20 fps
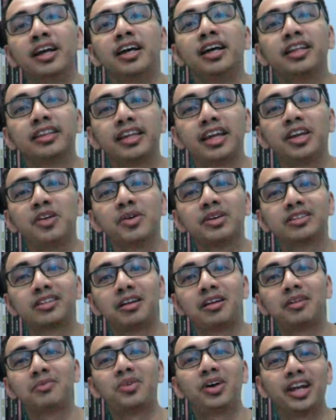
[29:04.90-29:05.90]
Thank you.
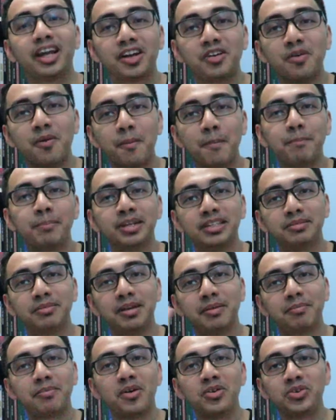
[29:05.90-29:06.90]
Assalamualaikum. Peace
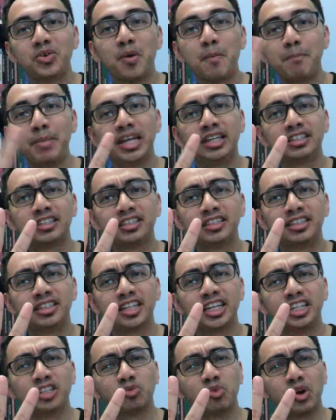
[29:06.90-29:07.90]
be upon you. Peace
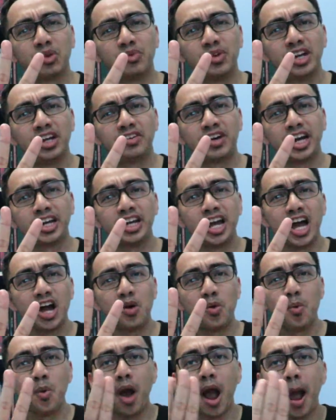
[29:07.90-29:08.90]
is what we need right
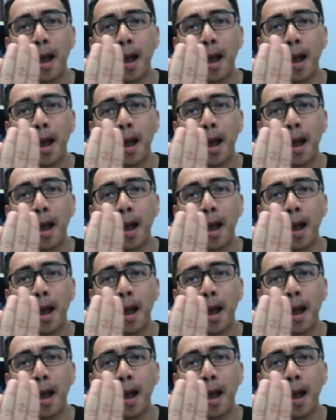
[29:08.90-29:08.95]
now.